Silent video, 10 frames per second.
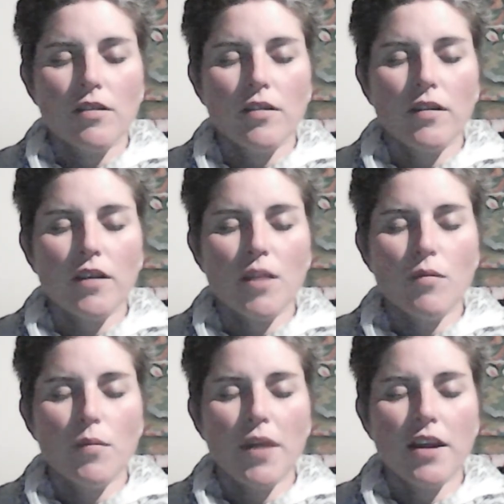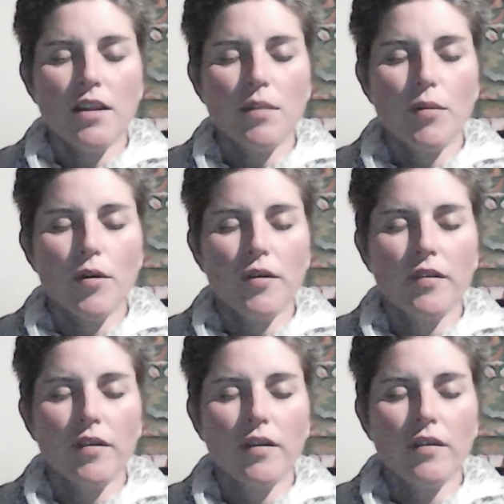Just keep repeating the
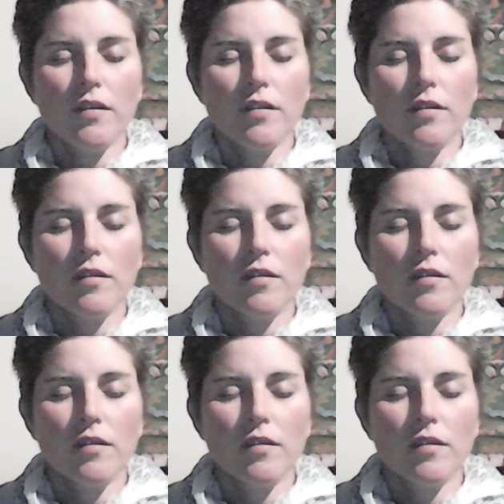process,